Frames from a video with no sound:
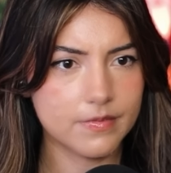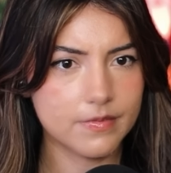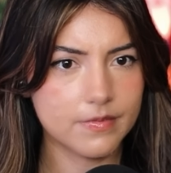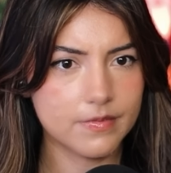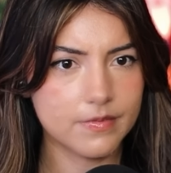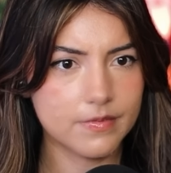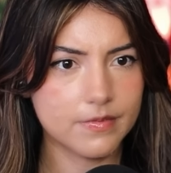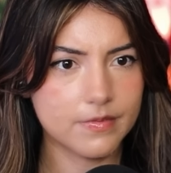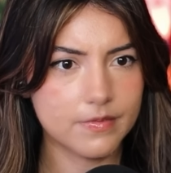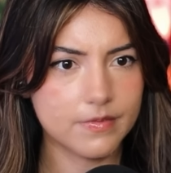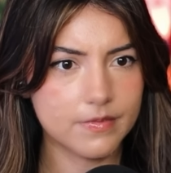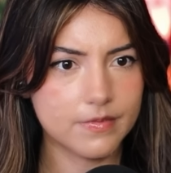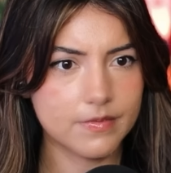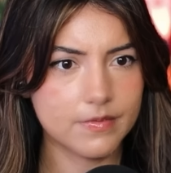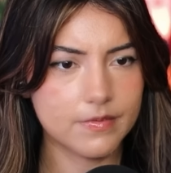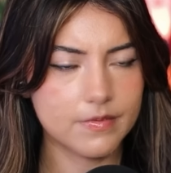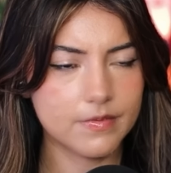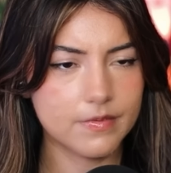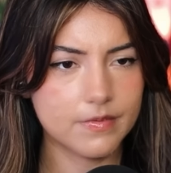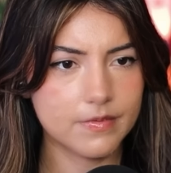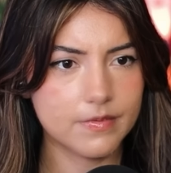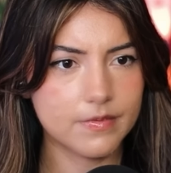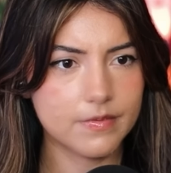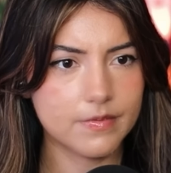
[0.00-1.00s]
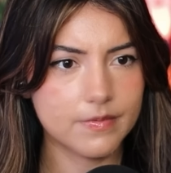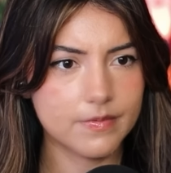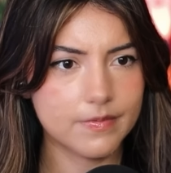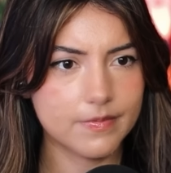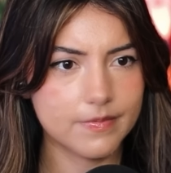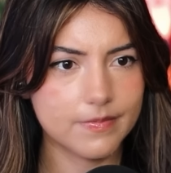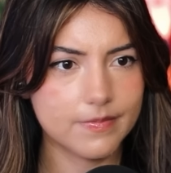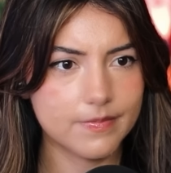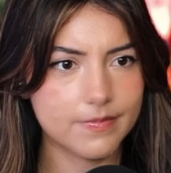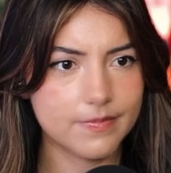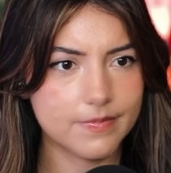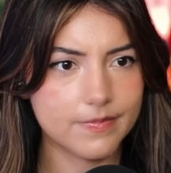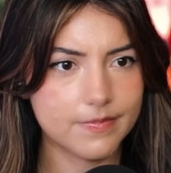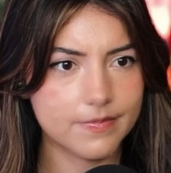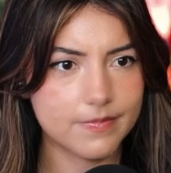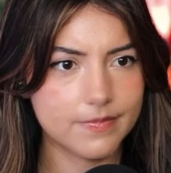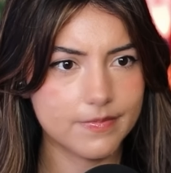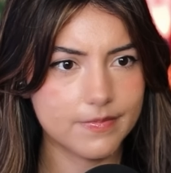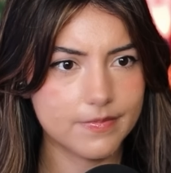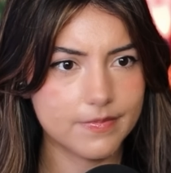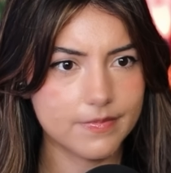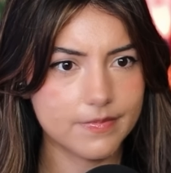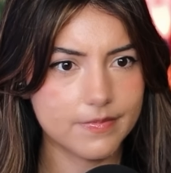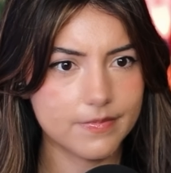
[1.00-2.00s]
Were you there?
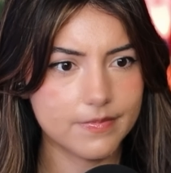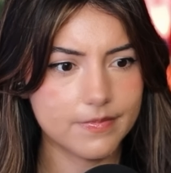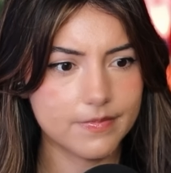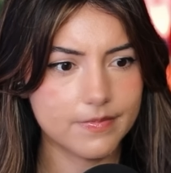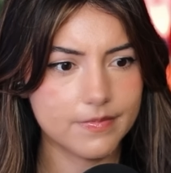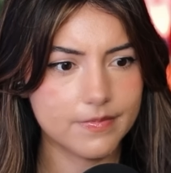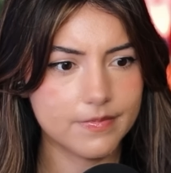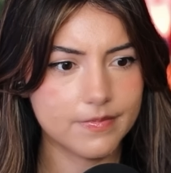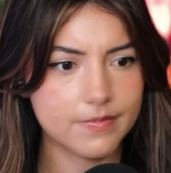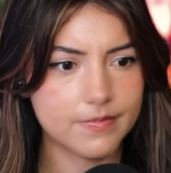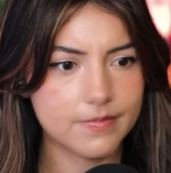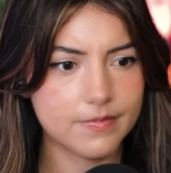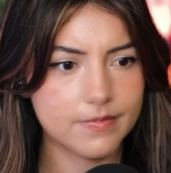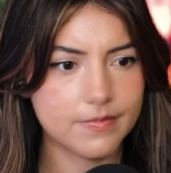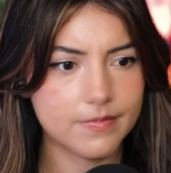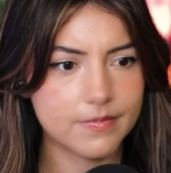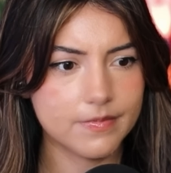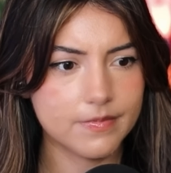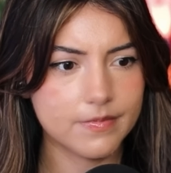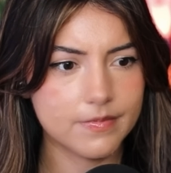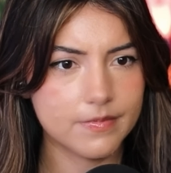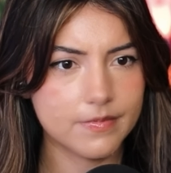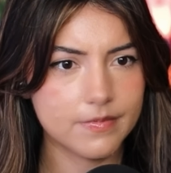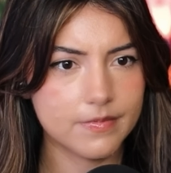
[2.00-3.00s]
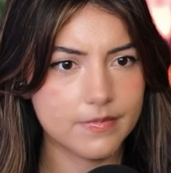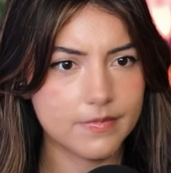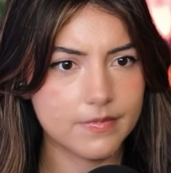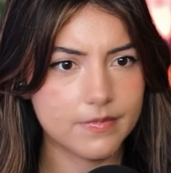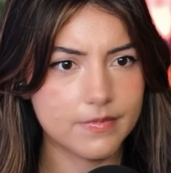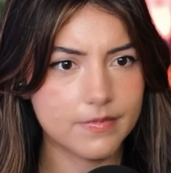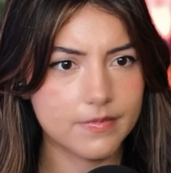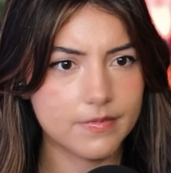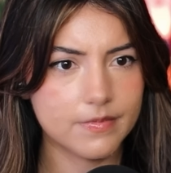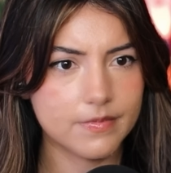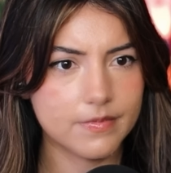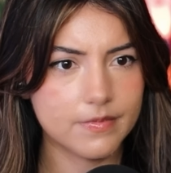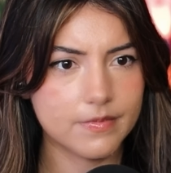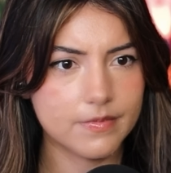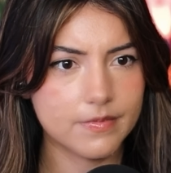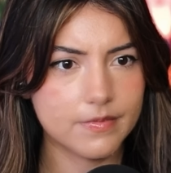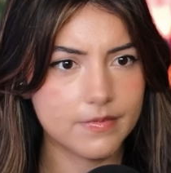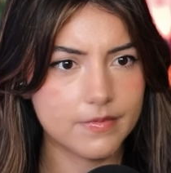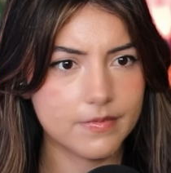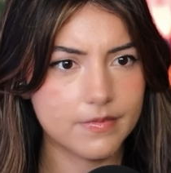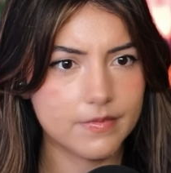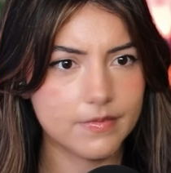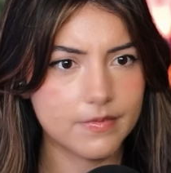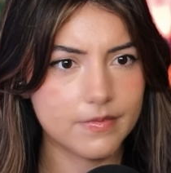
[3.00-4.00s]
No, I don't know. Nothing to do
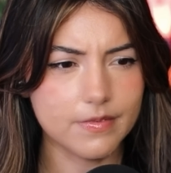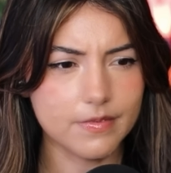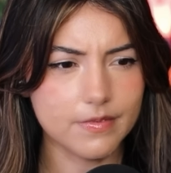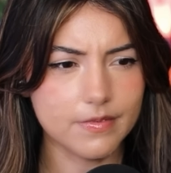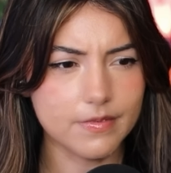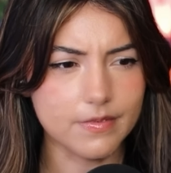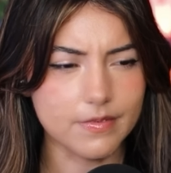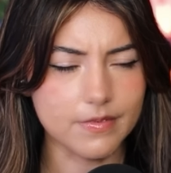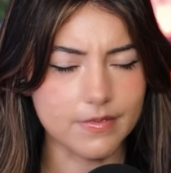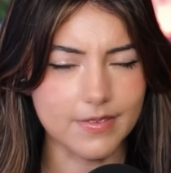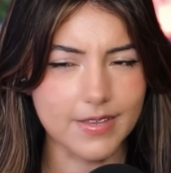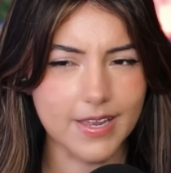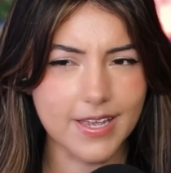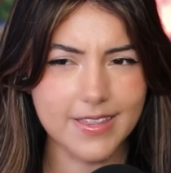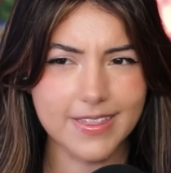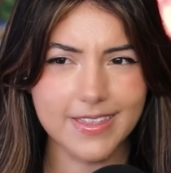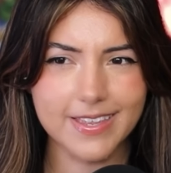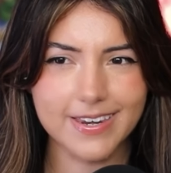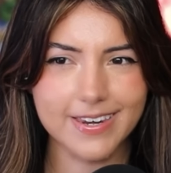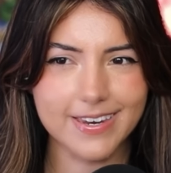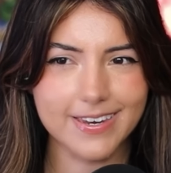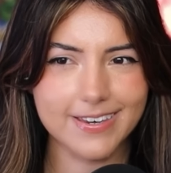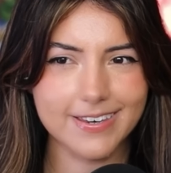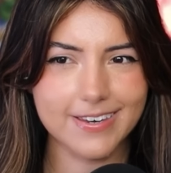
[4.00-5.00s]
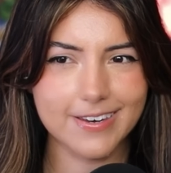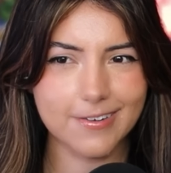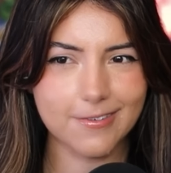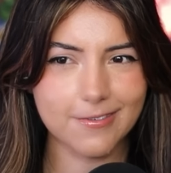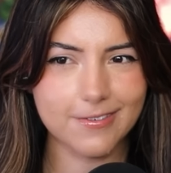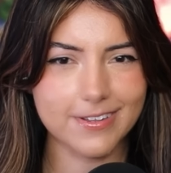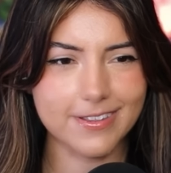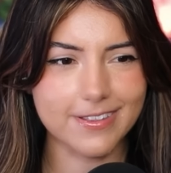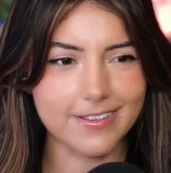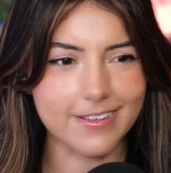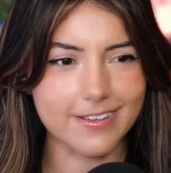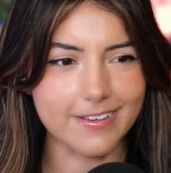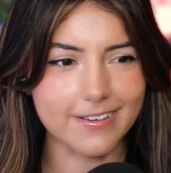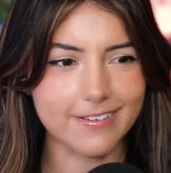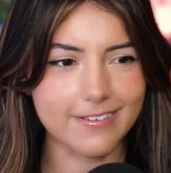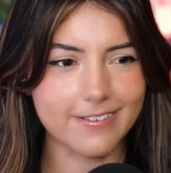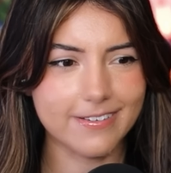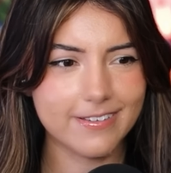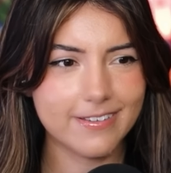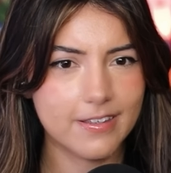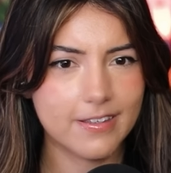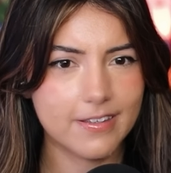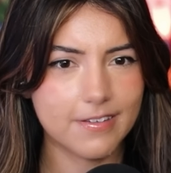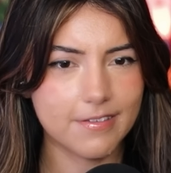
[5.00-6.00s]
with me. Nothing to do with
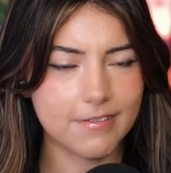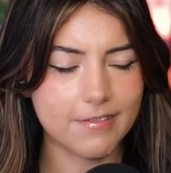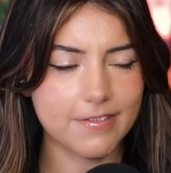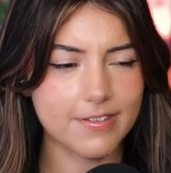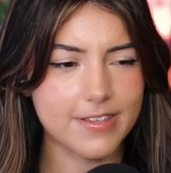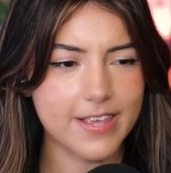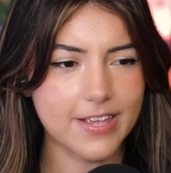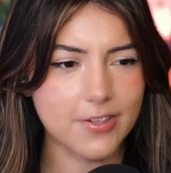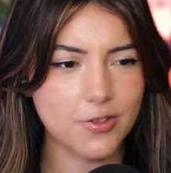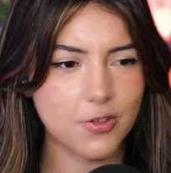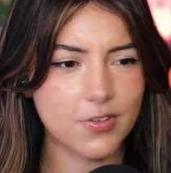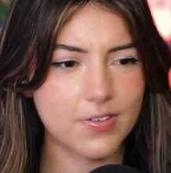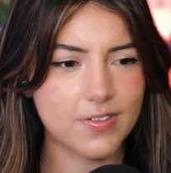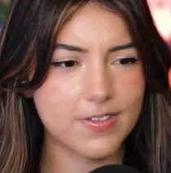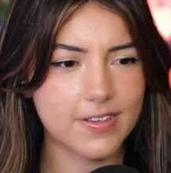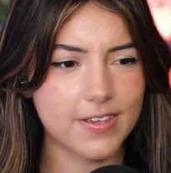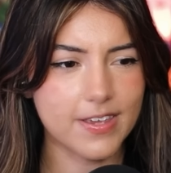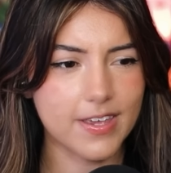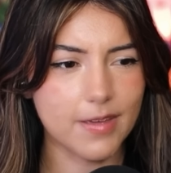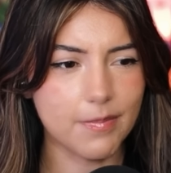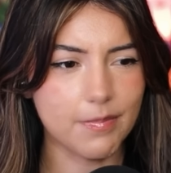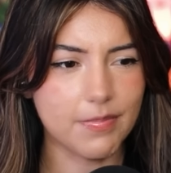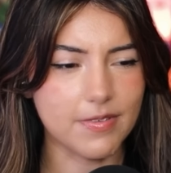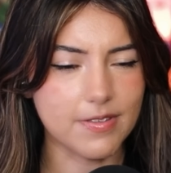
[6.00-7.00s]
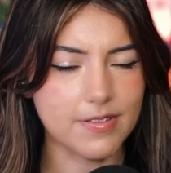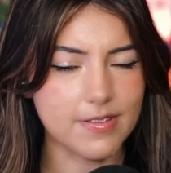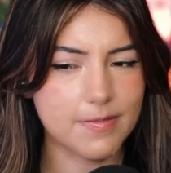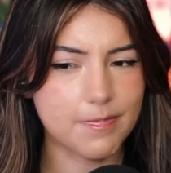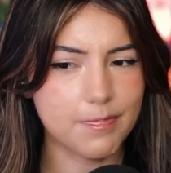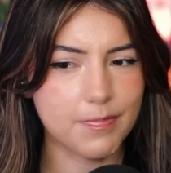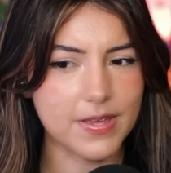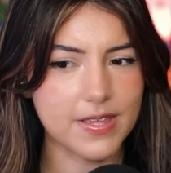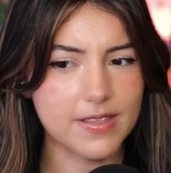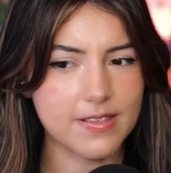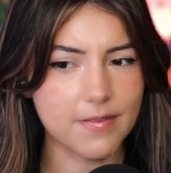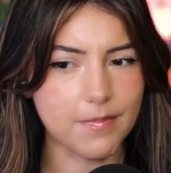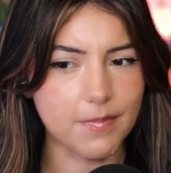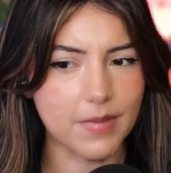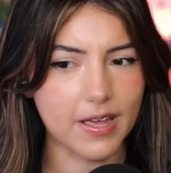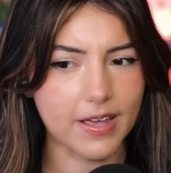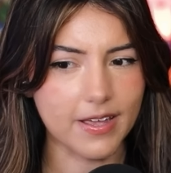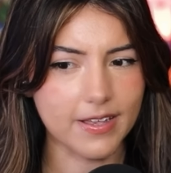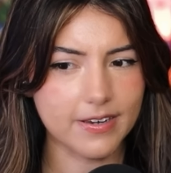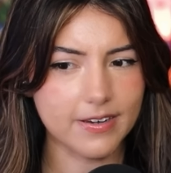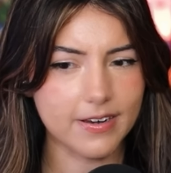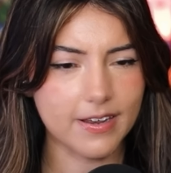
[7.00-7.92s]
you? Was that just to keep his peace of mind, I